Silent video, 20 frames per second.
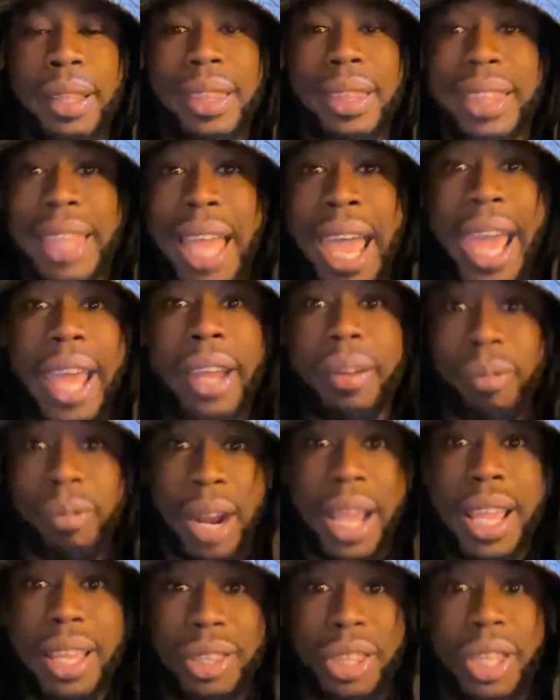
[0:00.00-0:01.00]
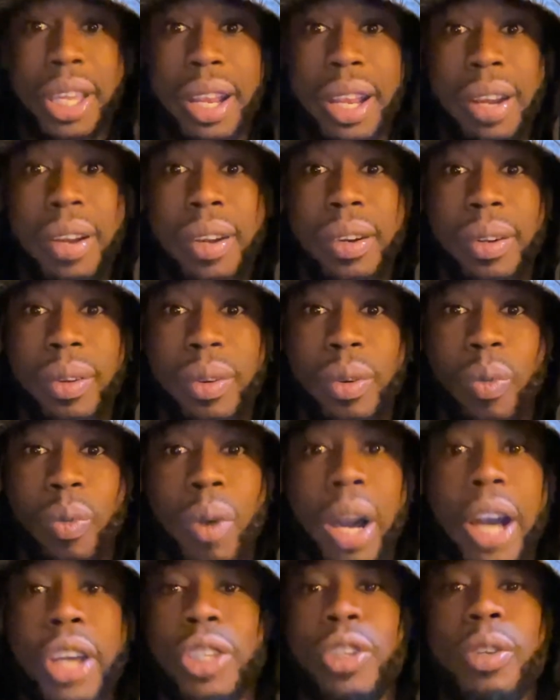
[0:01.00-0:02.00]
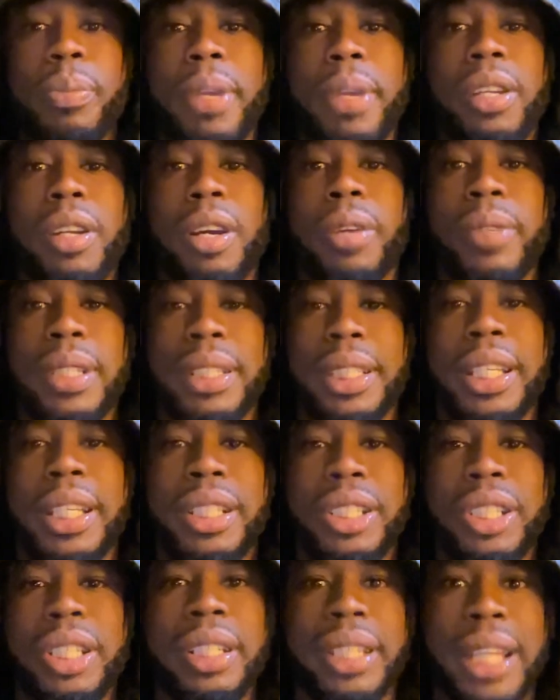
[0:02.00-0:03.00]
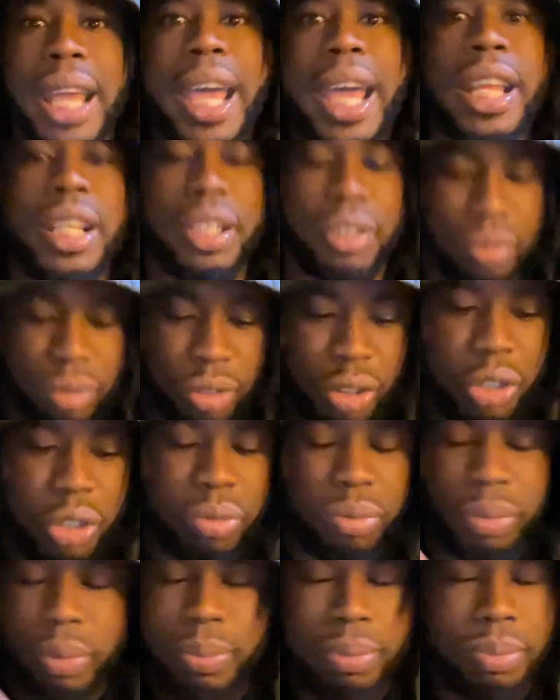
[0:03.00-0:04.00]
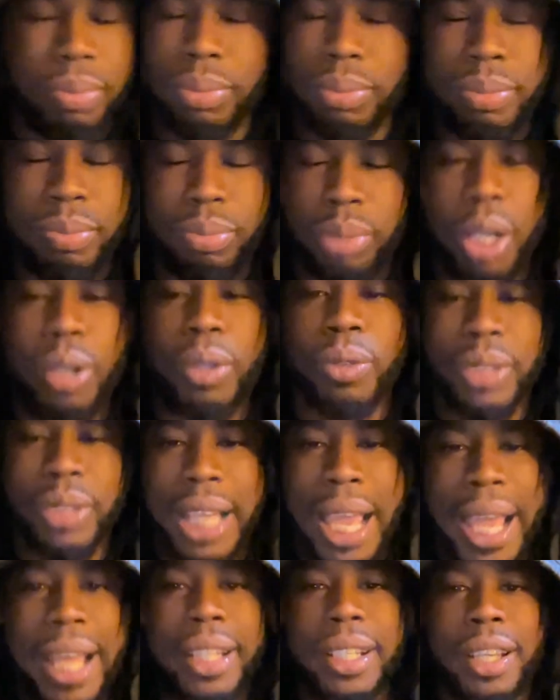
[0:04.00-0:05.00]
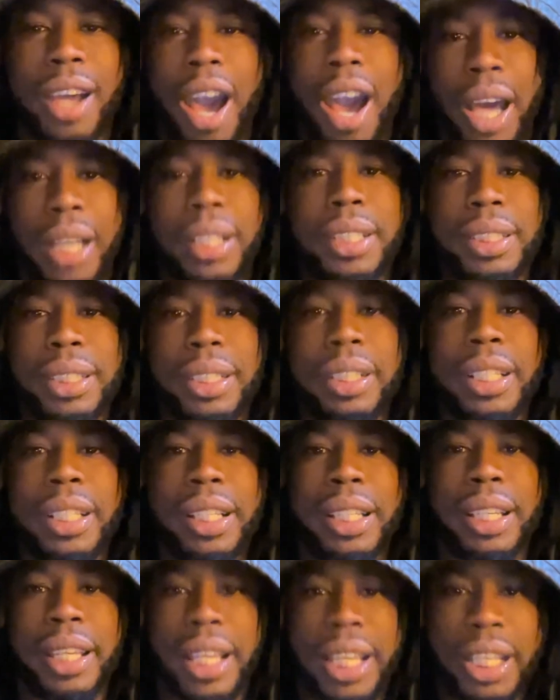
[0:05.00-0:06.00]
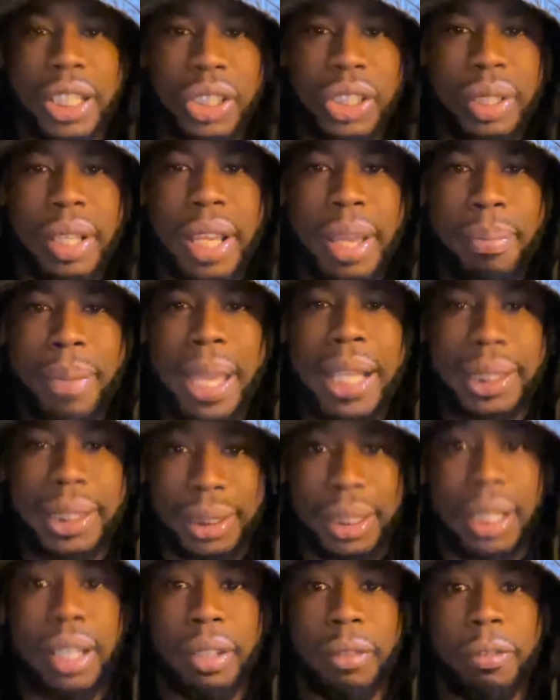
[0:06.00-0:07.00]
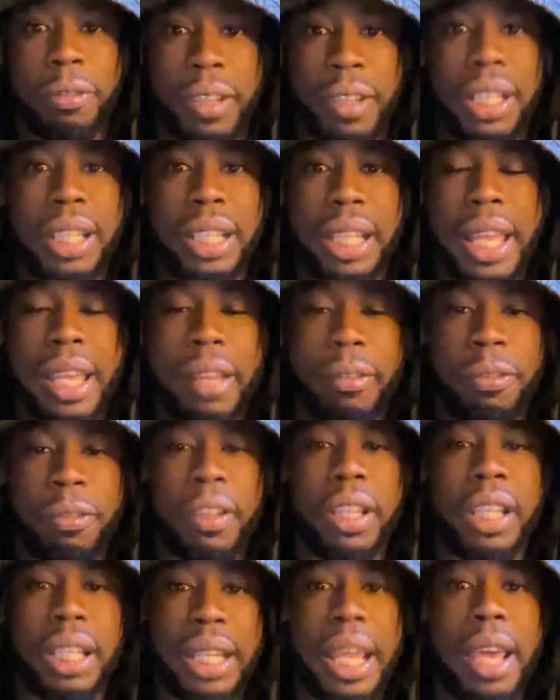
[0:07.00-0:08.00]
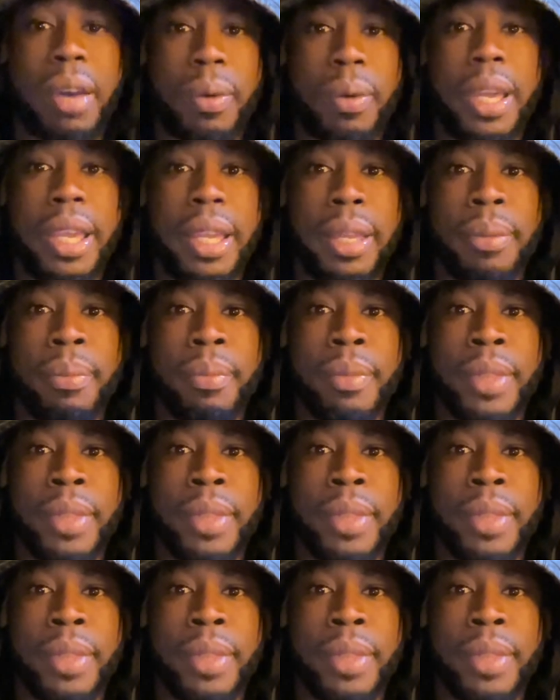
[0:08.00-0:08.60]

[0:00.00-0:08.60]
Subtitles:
that right there, while you being on retention, that, bro, that honestly, it may suck feeling that way,